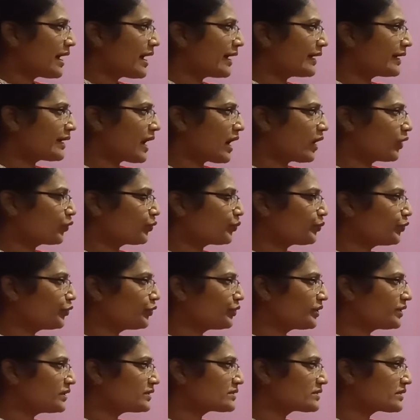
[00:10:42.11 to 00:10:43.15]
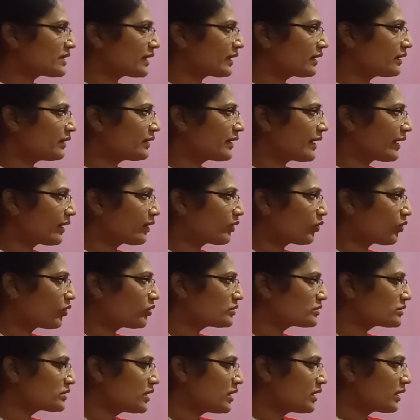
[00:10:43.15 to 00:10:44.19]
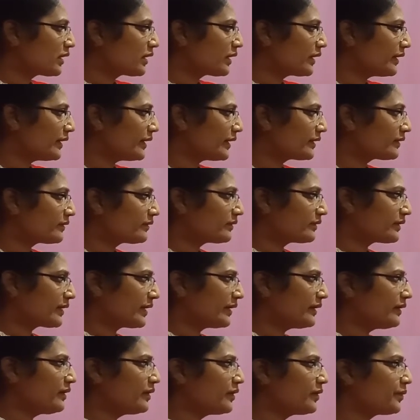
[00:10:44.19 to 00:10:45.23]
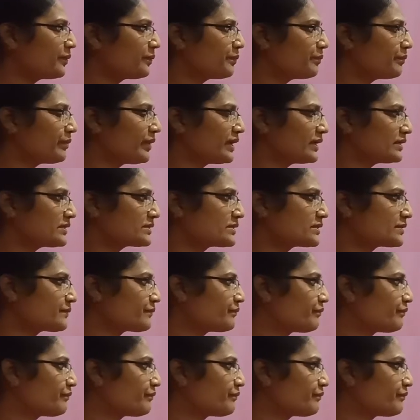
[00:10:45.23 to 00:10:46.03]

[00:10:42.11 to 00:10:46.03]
and output is taken across collector and base.